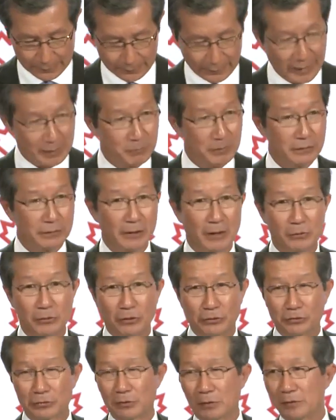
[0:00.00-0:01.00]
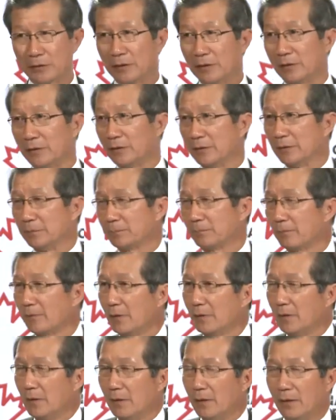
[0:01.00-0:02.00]
Let me tell you a story here.
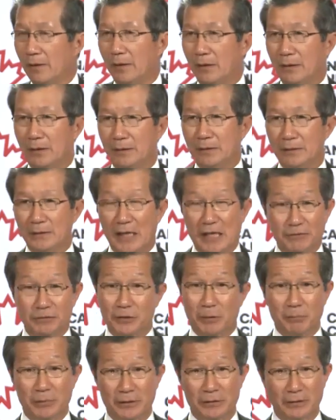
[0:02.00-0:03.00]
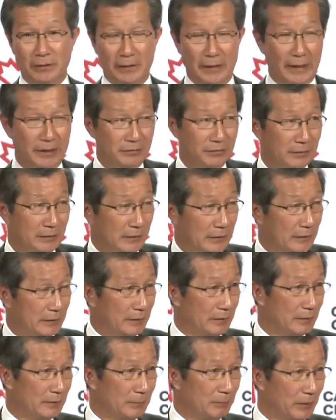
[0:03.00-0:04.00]
After minted as
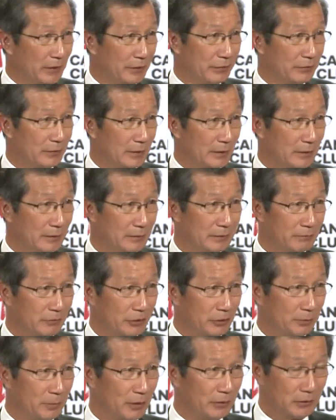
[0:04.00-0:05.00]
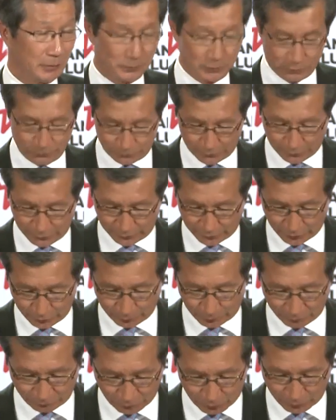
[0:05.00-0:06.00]
the minister responsible for this
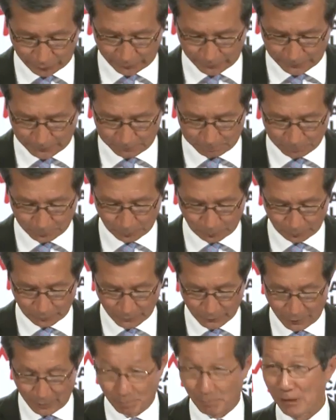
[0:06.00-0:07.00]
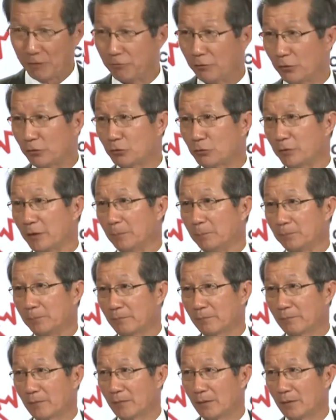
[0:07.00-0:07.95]
portfolio, my first trip